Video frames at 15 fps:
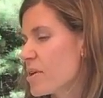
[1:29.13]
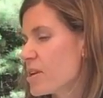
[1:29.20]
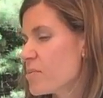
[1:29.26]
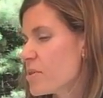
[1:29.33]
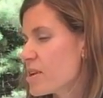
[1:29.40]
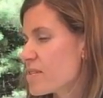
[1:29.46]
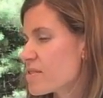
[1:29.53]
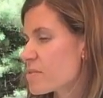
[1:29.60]
I
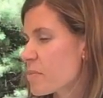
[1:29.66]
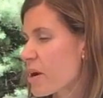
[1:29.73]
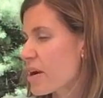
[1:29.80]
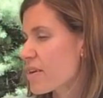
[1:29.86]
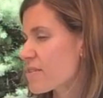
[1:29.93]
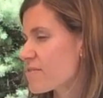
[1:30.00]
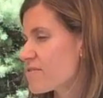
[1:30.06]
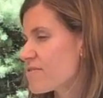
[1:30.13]
might have been
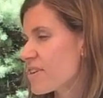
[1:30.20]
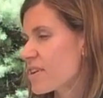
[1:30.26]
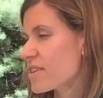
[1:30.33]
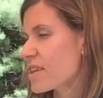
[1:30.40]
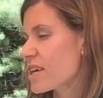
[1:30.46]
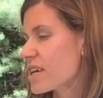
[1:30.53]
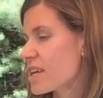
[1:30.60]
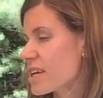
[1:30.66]
inspired and
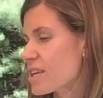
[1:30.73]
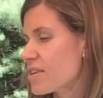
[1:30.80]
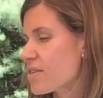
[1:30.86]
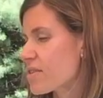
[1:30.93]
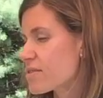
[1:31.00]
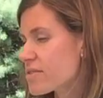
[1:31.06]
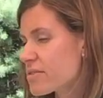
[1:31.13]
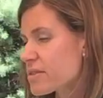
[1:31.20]
felt like,
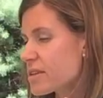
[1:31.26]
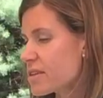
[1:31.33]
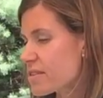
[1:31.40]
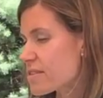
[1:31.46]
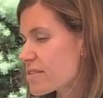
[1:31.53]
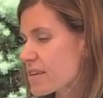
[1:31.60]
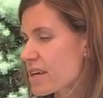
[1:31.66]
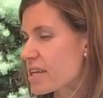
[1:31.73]
I was
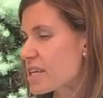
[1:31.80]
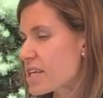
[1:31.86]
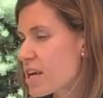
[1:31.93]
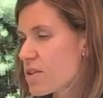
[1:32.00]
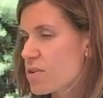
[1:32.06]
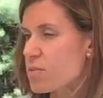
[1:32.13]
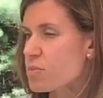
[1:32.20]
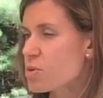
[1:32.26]
really in this kind
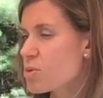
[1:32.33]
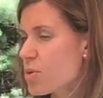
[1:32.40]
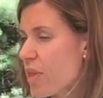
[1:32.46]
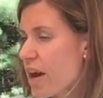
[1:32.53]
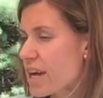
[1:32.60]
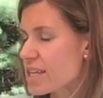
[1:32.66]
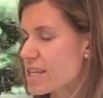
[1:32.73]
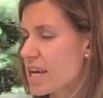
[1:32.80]
of yellow
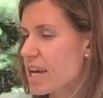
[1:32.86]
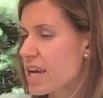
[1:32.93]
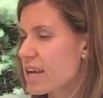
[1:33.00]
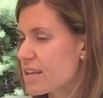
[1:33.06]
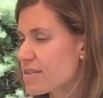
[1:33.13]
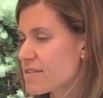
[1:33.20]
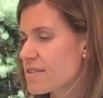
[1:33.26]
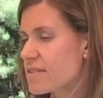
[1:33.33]
mood that
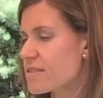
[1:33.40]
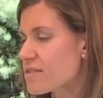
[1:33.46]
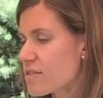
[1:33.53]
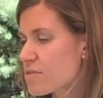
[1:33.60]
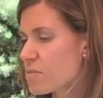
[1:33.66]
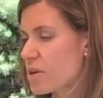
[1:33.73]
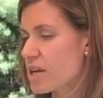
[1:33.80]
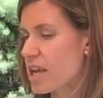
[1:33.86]
day, and so
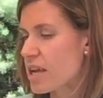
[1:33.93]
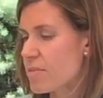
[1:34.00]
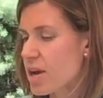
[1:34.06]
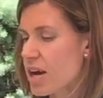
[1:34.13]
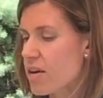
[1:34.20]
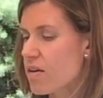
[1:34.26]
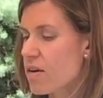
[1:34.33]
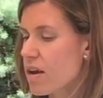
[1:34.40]
this is what
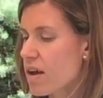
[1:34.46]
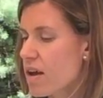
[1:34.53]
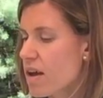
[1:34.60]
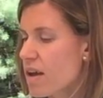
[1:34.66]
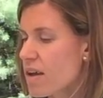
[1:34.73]
came out.